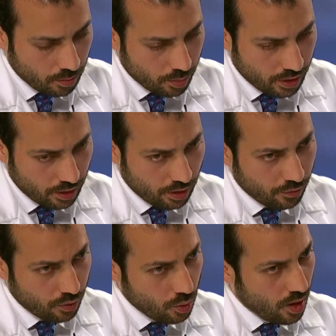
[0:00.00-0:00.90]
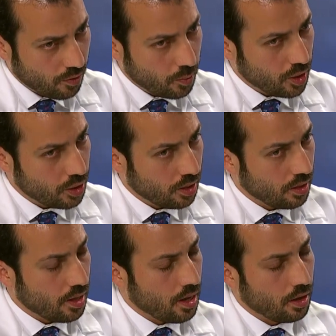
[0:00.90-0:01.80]
But if you have a
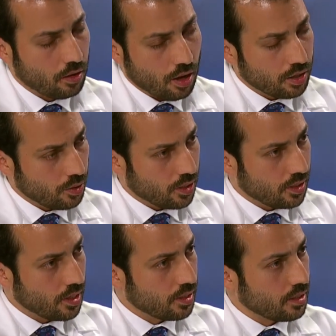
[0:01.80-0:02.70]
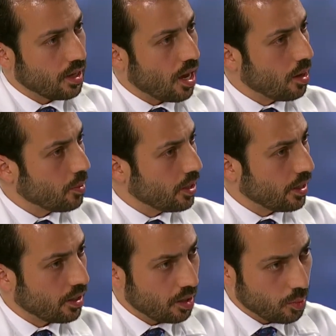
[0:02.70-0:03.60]
patient that calls you and says, I'm on
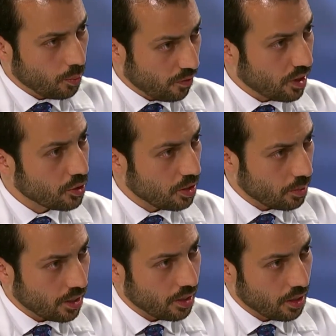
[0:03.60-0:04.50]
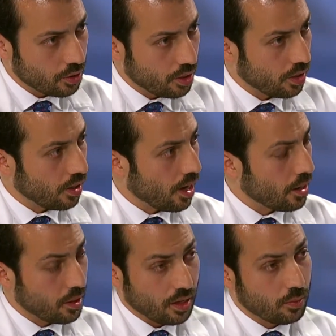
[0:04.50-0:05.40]
a chemoprevention medication, I
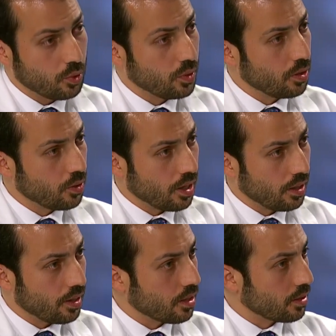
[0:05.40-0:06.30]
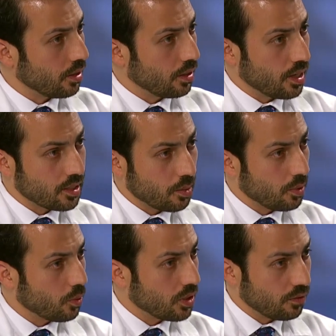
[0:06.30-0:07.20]
think I'm doing okay, last colonoscopy was